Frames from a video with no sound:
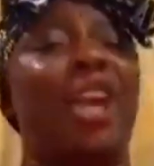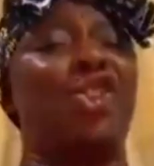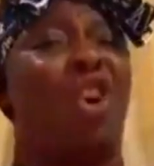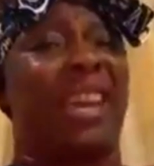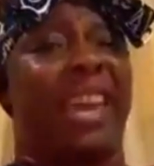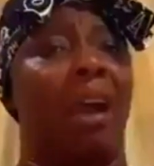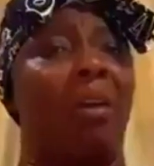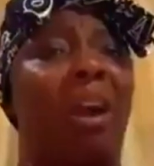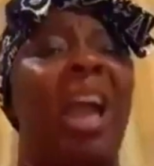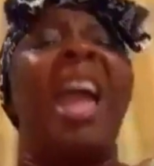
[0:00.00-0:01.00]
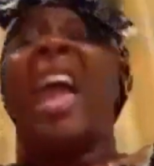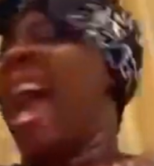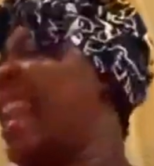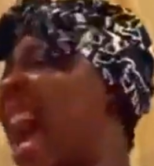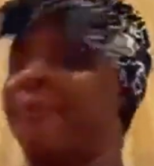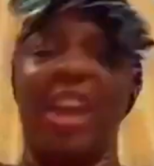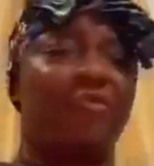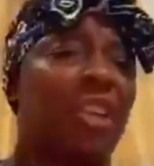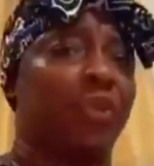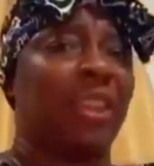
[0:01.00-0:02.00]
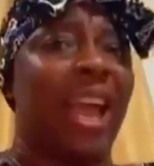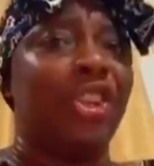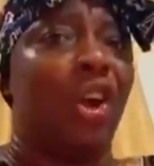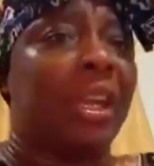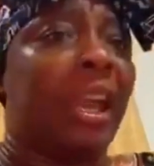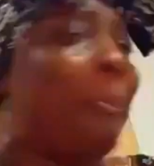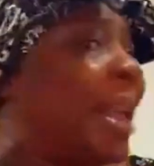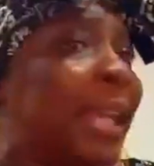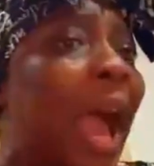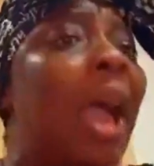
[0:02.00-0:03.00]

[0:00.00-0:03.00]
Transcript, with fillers: young girl. And I'm interested for that young girl, my dear.